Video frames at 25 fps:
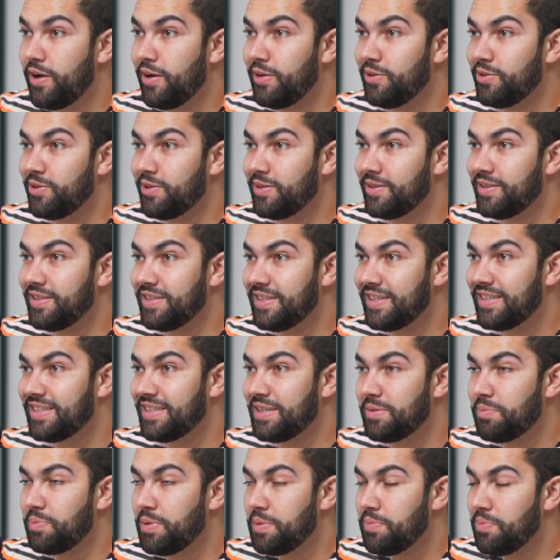For
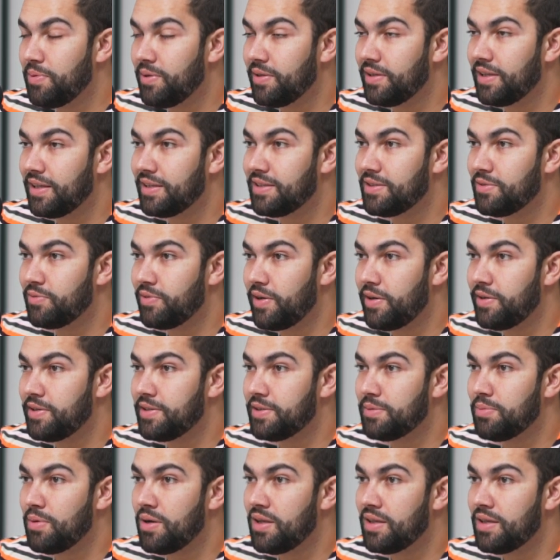360 people, that's very
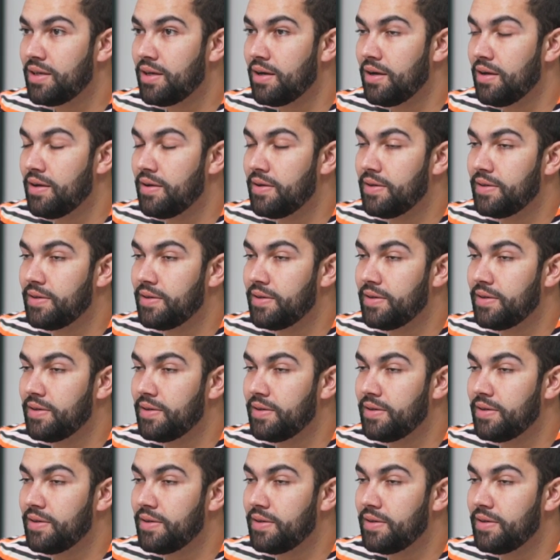small.